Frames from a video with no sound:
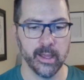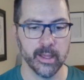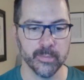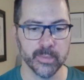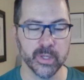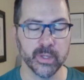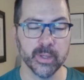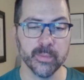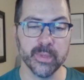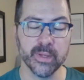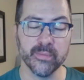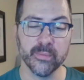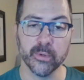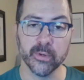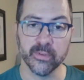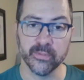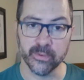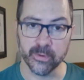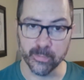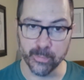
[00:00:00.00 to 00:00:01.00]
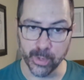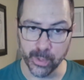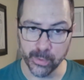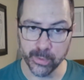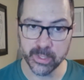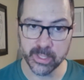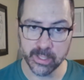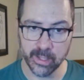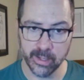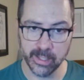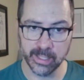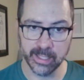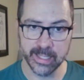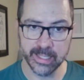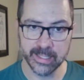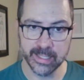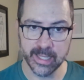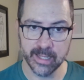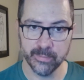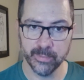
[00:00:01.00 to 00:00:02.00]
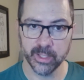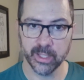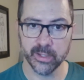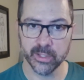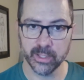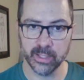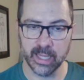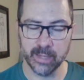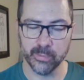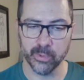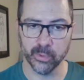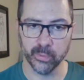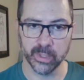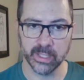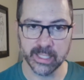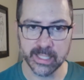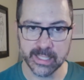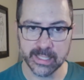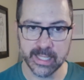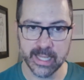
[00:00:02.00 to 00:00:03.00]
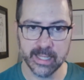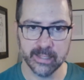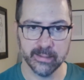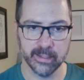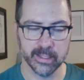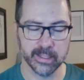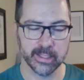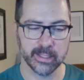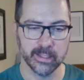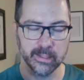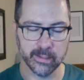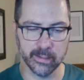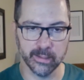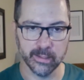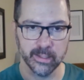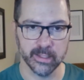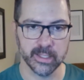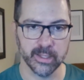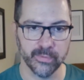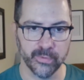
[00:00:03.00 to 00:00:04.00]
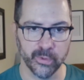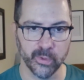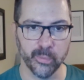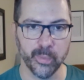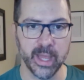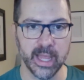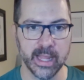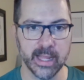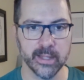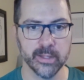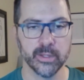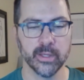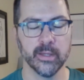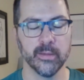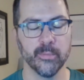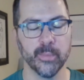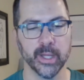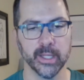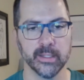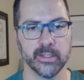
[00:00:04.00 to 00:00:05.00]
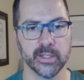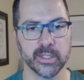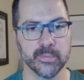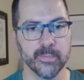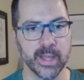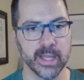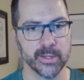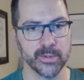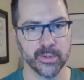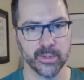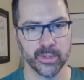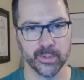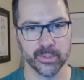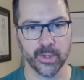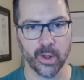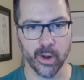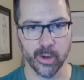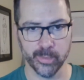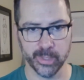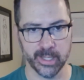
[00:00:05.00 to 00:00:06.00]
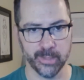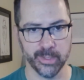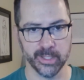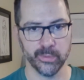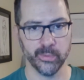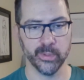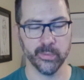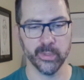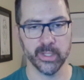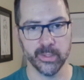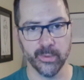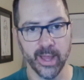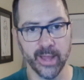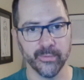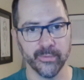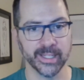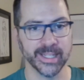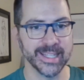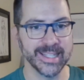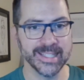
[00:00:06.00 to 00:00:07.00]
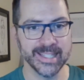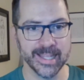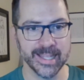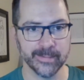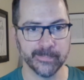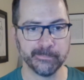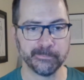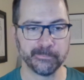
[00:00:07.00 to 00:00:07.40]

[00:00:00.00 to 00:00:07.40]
You can be more verbose on LinkedIn because you got more real estate. It's a full page, but just make sure there's harmony between what you have on LinkedIn